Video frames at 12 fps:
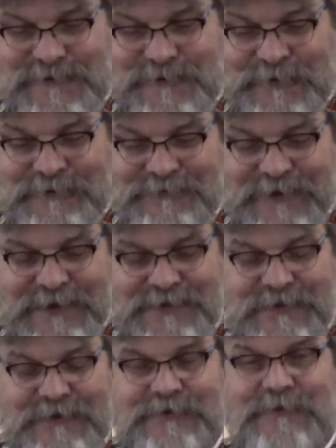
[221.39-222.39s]
What
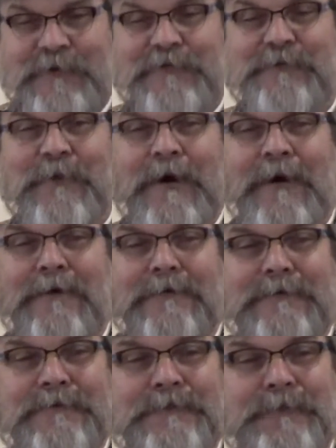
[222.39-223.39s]
faith so small